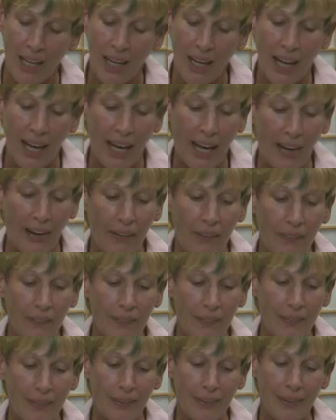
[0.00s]

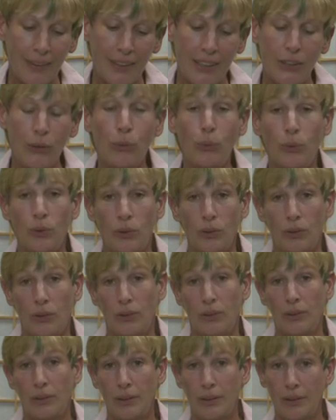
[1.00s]
How in the
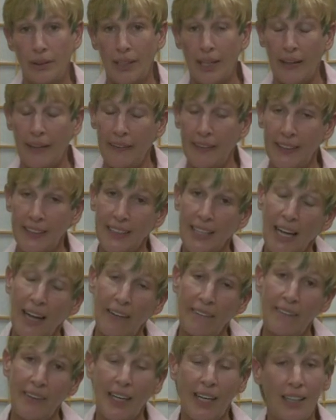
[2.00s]
world can this
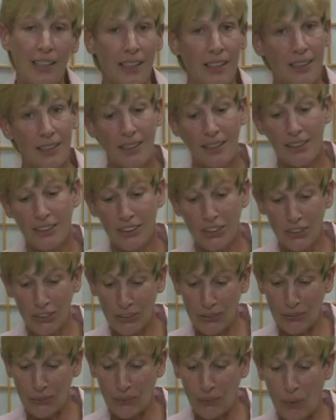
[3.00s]
have anything to
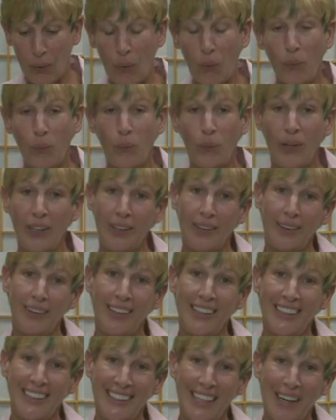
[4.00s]
do with
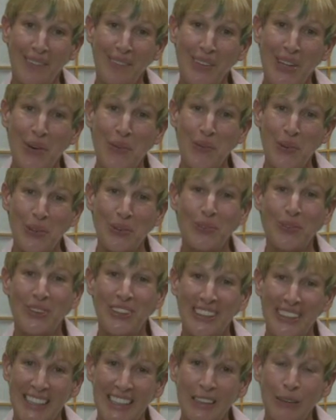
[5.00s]
the step that we were
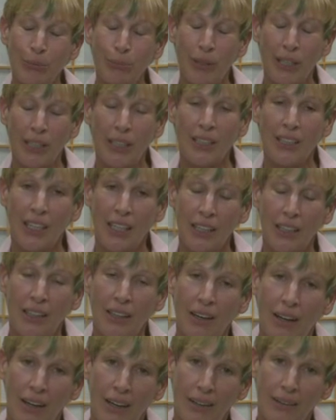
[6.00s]
just meditating
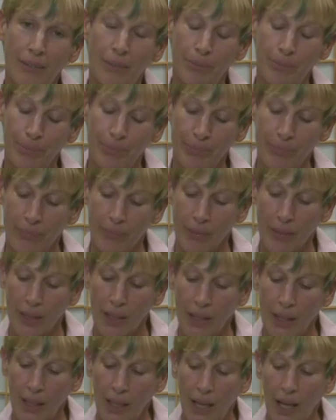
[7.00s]
on?
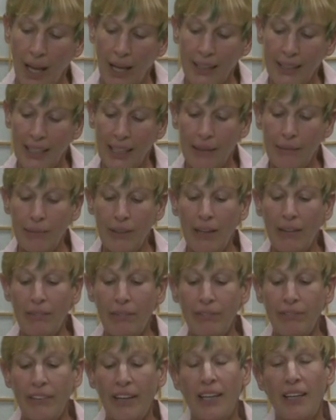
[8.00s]
I came to have
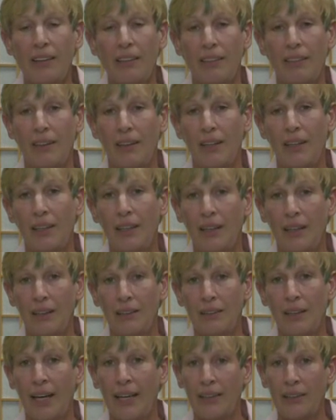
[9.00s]
faith in an
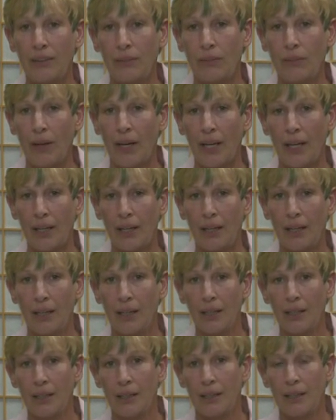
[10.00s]
enlightened way.
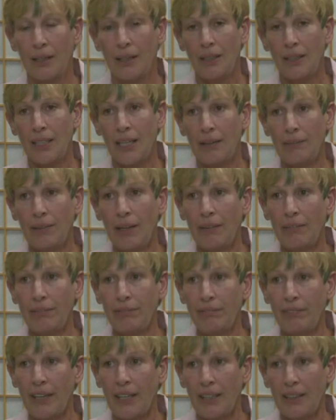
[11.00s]
Came to have
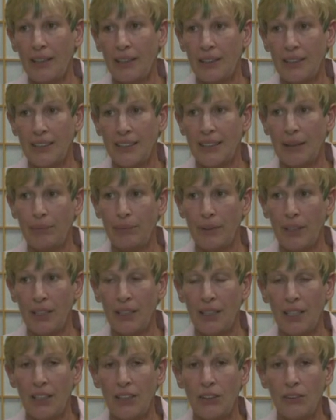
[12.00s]
faith as something
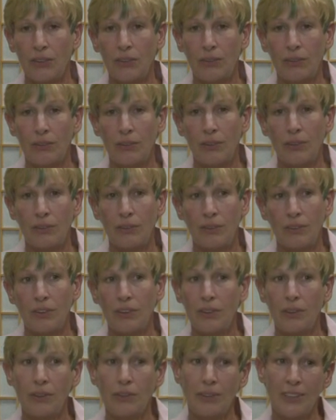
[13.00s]
that you, you,
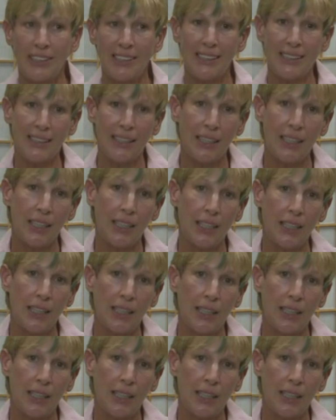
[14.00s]
you don't see.